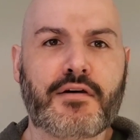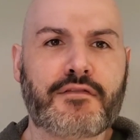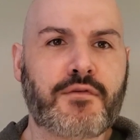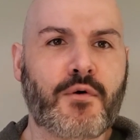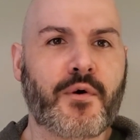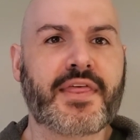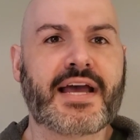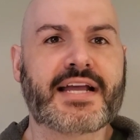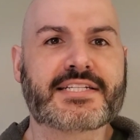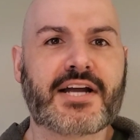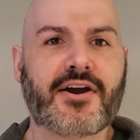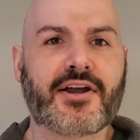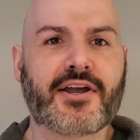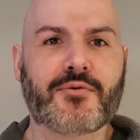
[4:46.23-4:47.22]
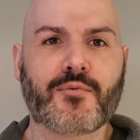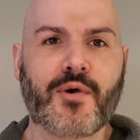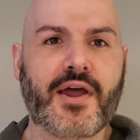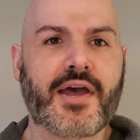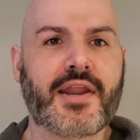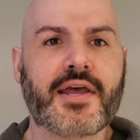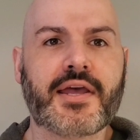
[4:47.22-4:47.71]
for that Target
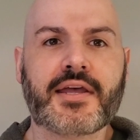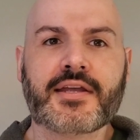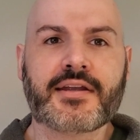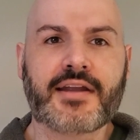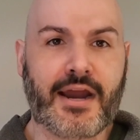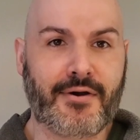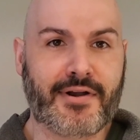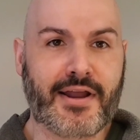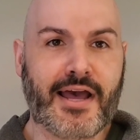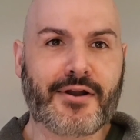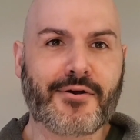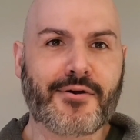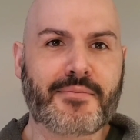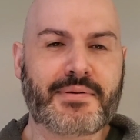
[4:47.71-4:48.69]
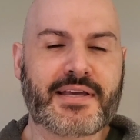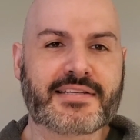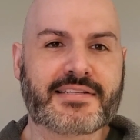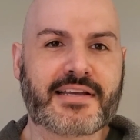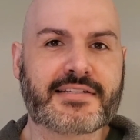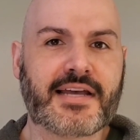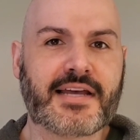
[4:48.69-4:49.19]
Red Arenado in a
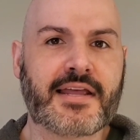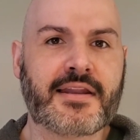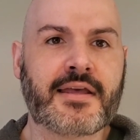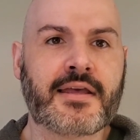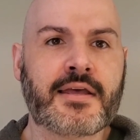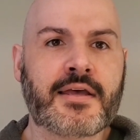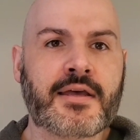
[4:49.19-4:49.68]
PSA 10.